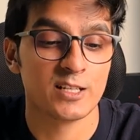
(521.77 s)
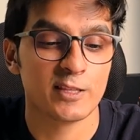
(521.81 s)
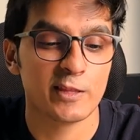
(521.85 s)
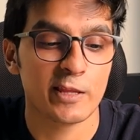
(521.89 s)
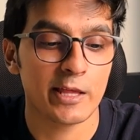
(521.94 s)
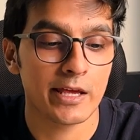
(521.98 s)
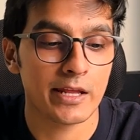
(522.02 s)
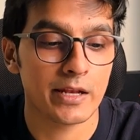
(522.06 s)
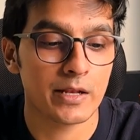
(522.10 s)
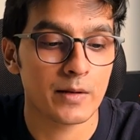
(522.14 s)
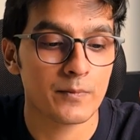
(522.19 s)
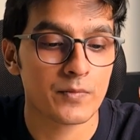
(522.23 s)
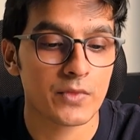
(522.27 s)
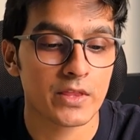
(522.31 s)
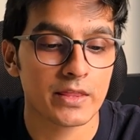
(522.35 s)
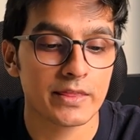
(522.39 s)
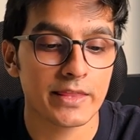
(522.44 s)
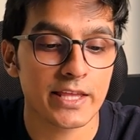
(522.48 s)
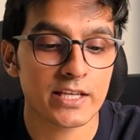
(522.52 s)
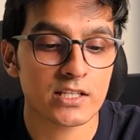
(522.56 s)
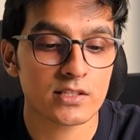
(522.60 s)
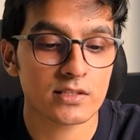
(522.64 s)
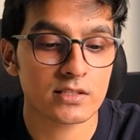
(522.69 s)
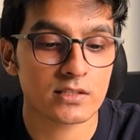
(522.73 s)
Then
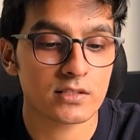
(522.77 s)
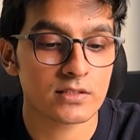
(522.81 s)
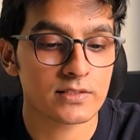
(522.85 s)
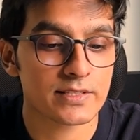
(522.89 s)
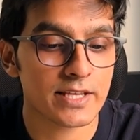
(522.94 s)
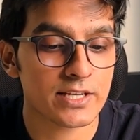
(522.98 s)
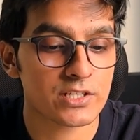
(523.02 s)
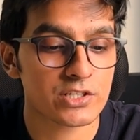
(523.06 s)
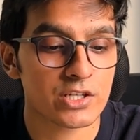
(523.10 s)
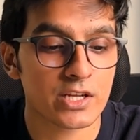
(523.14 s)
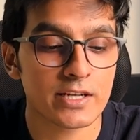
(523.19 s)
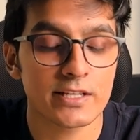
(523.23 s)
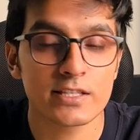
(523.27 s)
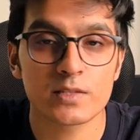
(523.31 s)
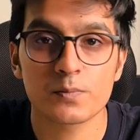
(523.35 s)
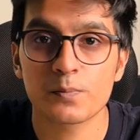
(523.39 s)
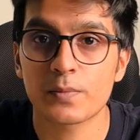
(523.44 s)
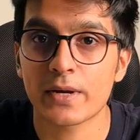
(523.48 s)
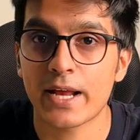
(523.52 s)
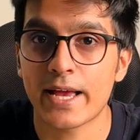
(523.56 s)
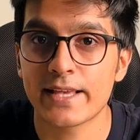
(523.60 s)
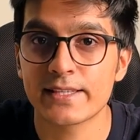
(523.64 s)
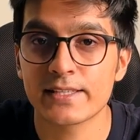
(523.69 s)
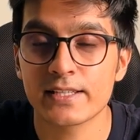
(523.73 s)
next section is
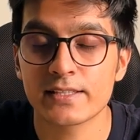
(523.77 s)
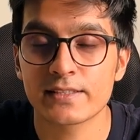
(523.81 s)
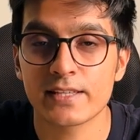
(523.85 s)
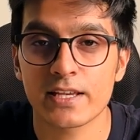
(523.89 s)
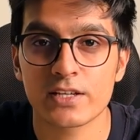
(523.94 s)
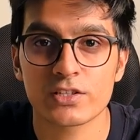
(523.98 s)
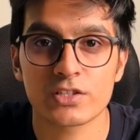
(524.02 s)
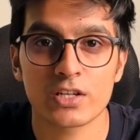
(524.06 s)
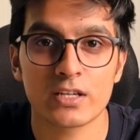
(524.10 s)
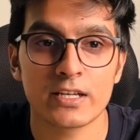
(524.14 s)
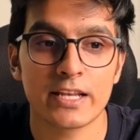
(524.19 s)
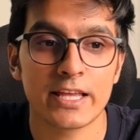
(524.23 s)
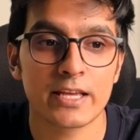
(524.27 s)
pricing section.